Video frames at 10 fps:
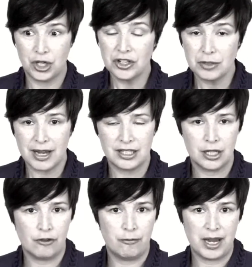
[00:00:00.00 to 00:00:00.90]
judging
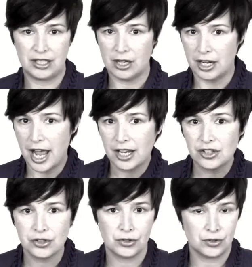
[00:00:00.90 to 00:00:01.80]
myself based on
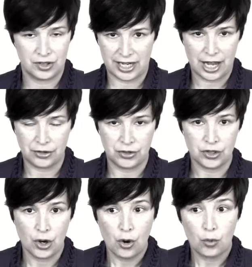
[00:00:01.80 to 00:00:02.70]
external
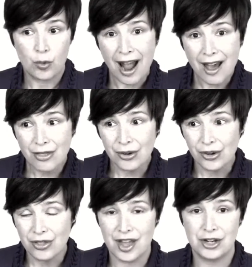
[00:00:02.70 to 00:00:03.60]
standards, rather